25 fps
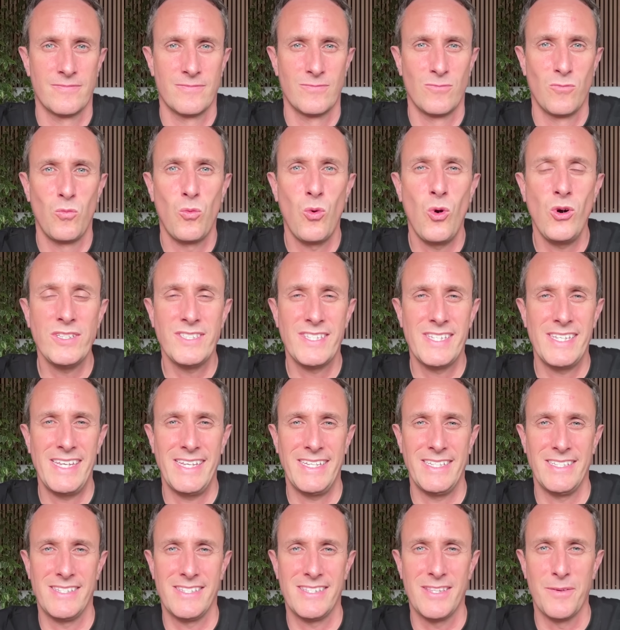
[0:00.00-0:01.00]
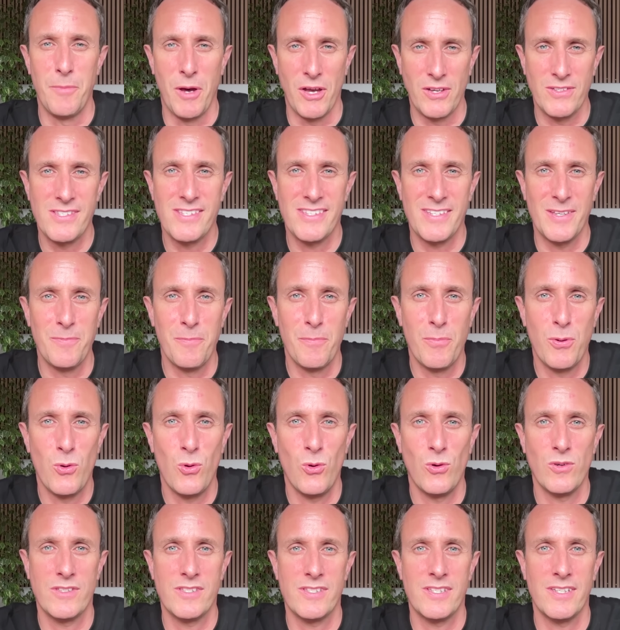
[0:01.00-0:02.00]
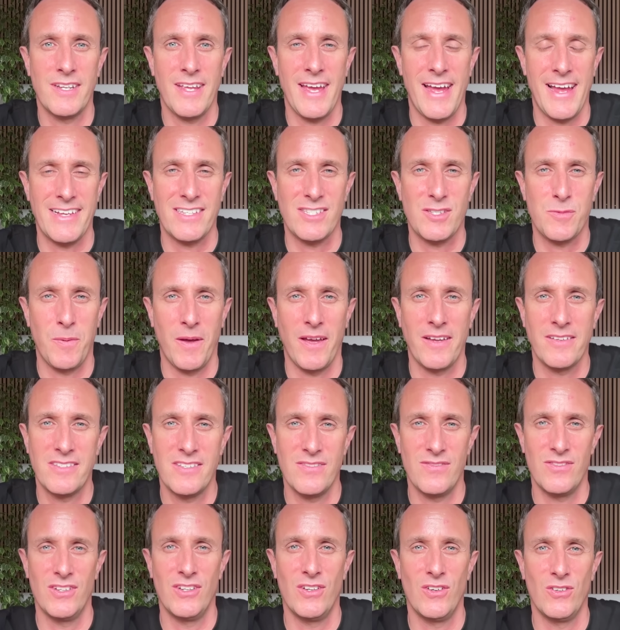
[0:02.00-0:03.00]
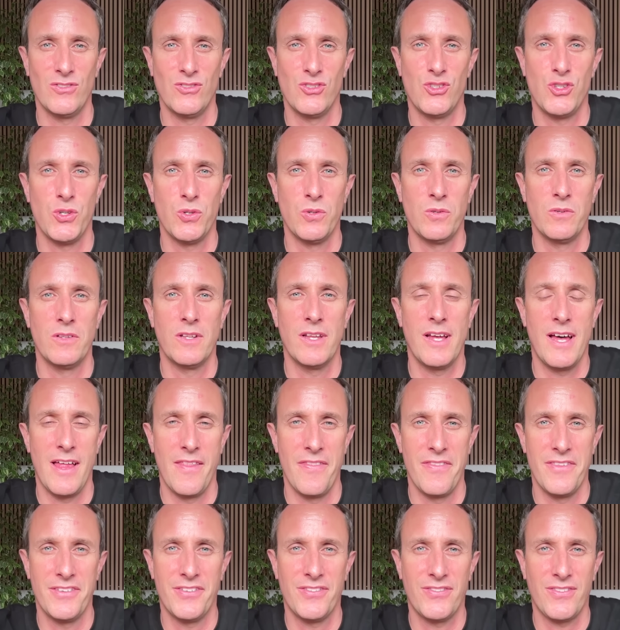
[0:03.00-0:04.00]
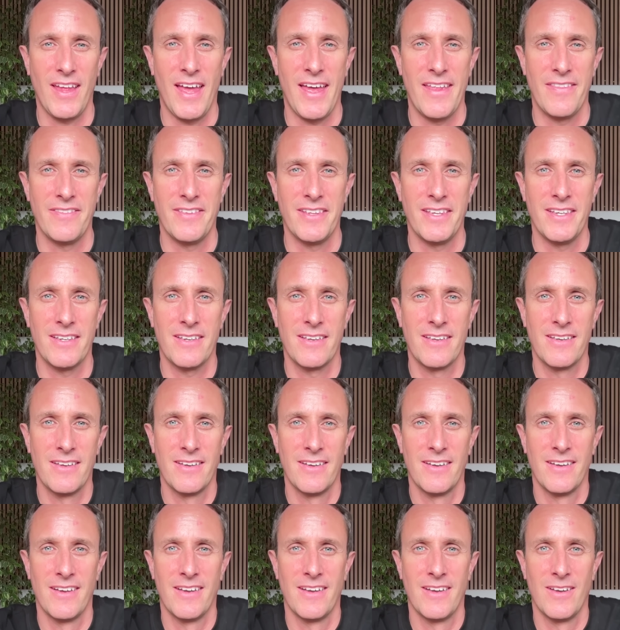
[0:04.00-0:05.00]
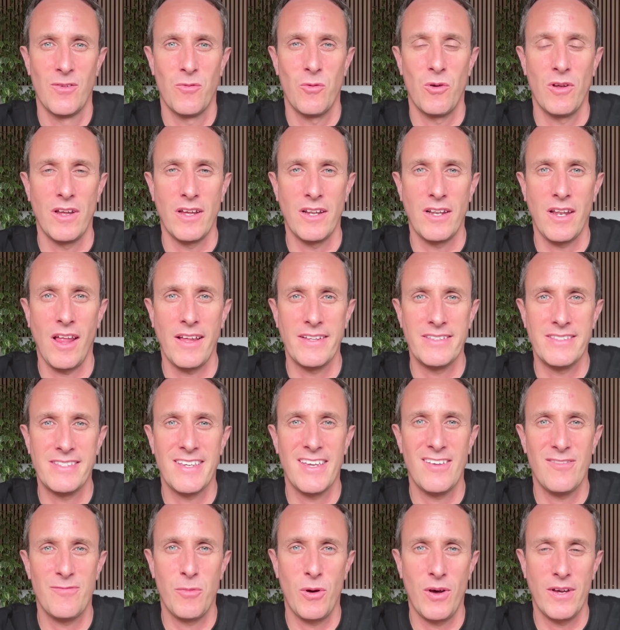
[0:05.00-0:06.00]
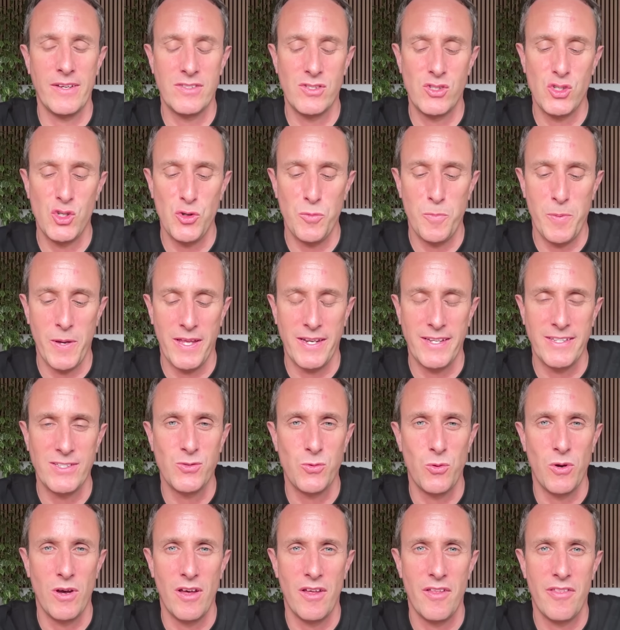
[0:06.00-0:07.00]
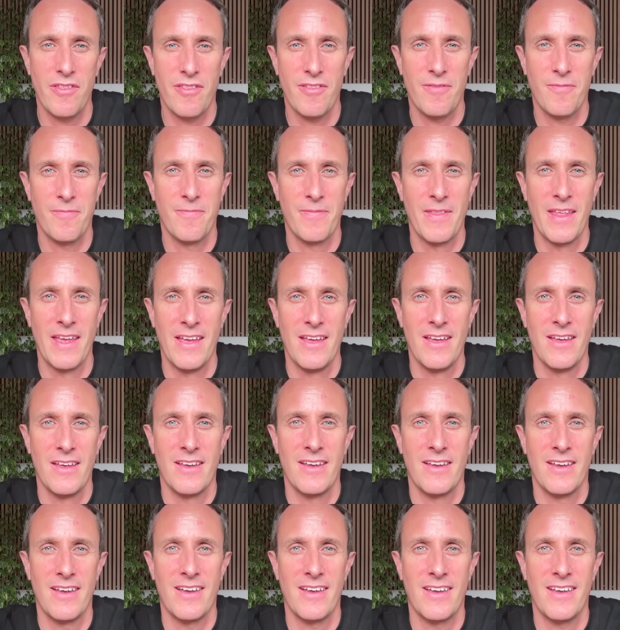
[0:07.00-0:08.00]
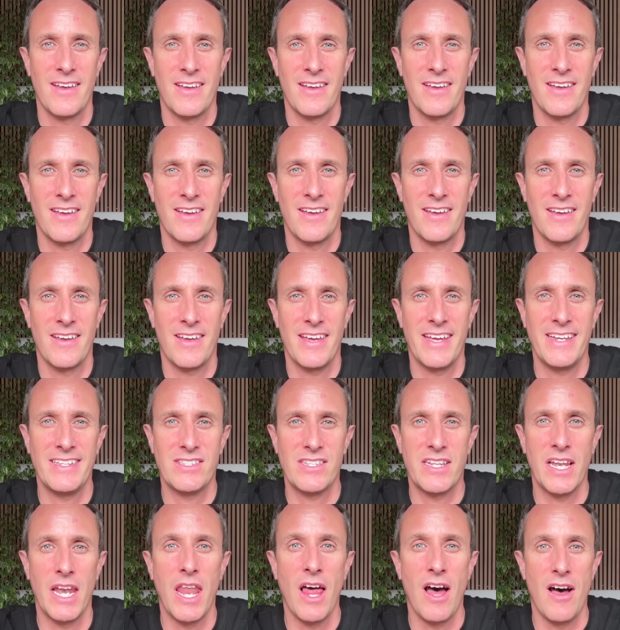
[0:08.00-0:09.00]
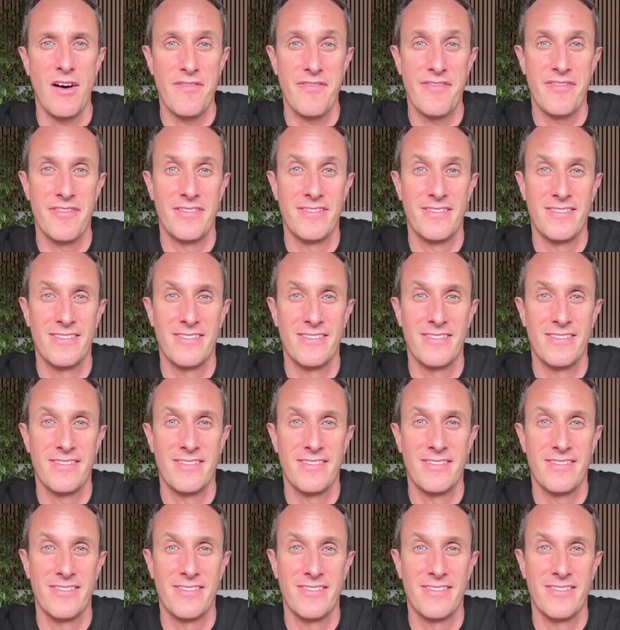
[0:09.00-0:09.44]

What is the most important aspect of the non-dual understanding? Well, I'd like to give my two pennies worth. It's love.